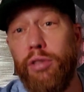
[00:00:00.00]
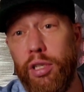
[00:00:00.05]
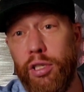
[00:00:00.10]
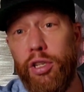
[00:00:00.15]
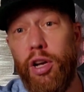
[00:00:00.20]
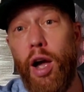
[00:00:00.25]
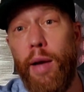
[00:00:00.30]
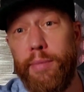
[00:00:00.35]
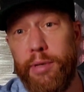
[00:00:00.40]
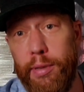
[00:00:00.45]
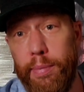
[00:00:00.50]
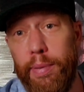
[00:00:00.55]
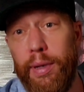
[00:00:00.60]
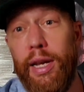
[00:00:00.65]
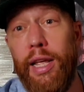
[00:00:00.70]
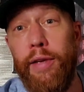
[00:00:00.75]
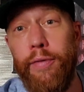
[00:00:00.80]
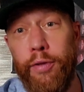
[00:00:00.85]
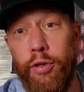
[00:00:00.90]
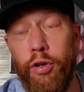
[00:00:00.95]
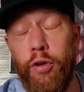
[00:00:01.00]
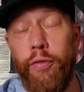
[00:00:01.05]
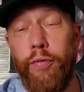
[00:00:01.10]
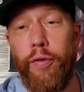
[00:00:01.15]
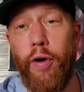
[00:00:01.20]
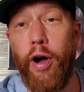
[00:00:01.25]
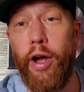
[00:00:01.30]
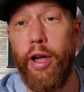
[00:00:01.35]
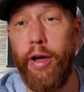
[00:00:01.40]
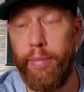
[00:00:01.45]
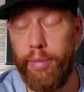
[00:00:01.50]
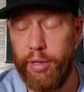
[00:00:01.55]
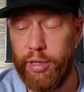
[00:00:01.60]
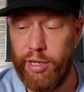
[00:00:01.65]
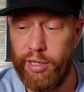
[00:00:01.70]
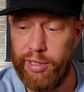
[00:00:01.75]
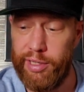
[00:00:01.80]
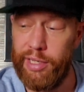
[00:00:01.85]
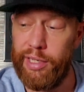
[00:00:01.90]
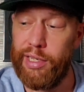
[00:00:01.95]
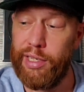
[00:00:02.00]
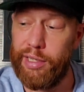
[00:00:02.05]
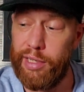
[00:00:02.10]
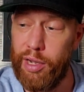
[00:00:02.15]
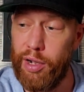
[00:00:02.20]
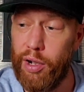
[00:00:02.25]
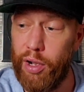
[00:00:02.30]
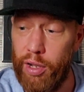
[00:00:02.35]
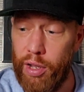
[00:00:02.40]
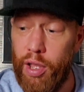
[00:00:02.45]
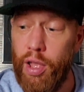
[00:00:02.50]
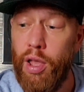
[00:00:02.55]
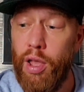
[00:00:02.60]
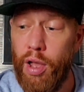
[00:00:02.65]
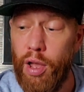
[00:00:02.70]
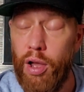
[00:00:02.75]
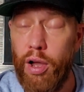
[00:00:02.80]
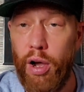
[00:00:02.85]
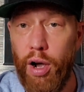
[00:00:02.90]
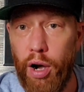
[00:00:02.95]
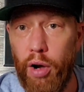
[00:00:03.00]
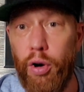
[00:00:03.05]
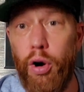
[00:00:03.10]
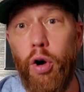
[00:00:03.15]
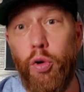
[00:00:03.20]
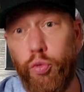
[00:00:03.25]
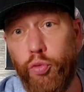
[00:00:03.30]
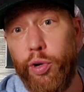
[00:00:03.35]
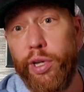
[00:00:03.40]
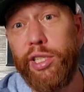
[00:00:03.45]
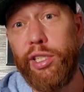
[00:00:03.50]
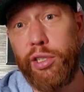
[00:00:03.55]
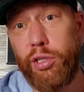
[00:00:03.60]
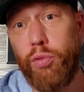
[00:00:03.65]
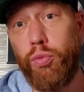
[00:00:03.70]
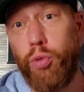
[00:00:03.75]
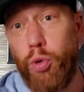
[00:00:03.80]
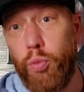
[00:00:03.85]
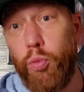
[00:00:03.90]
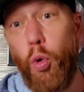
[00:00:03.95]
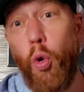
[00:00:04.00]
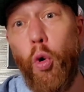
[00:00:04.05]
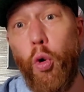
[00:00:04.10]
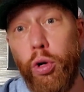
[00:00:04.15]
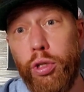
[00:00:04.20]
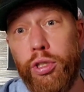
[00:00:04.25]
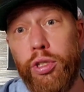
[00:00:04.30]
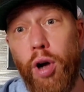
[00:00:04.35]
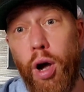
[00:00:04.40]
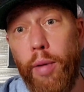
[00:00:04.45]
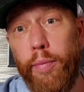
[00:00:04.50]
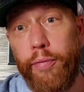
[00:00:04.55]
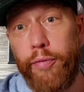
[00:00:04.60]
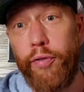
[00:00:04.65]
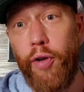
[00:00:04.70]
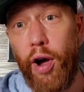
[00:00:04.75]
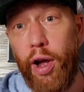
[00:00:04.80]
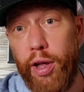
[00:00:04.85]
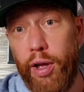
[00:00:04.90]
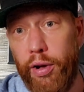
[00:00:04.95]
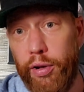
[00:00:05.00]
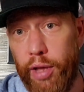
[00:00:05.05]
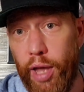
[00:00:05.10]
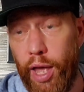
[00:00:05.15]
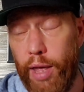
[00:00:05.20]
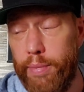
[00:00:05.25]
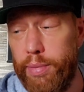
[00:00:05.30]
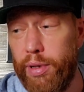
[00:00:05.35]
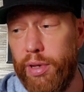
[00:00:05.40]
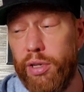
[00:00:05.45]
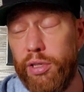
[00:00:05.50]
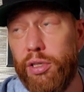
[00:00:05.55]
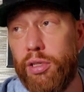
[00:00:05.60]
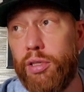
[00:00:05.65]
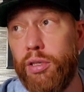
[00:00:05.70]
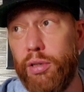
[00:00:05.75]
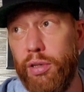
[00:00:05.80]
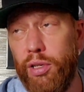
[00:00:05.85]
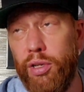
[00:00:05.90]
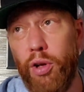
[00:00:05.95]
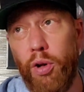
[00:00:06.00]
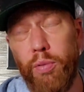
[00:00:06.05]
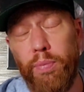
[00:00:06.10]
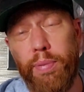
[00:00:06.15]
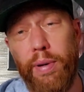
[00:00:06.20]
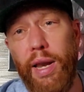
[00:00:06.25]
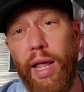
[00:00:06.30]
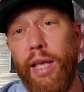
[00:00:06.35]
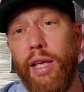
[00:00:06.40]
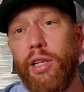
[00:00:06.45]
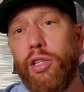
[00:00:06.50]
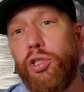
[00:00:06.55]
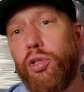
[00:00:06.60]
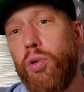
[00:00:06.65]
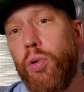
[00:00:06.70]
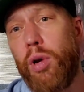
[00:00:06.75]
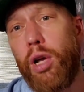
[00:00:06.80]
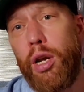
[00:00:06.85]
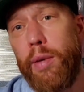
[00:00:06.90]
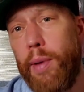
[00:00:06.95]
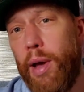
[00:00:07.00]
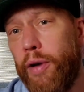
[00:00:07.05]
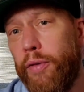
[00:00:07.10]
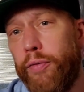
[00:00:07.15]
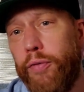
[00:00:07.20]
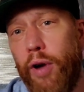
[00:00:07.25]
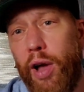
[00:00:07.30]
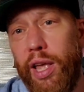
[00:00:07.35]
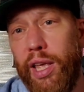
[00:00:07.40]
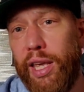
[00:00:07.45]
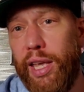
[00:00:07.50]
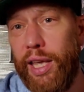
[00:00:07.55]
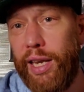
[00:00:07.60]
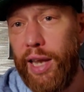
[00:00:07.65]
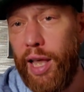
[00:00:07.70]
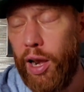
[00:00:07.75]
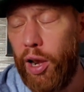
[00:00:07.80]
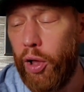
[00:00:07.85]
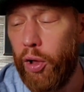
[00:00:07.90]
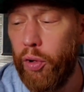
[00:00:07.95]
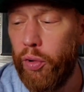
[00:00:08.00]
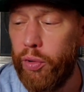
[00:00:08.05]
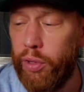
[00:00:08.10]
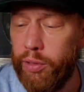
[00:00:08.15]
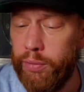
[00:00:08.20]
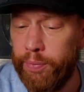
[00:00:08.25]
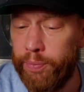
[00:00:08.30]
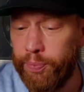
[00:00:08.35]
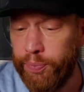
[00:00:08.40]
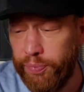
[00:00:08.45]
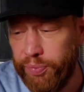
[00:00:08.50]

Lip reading: the time to believe in your fighter, because this is a risk reward type fight, okay? Because you know Berlanga's talking about fighting Canelo, and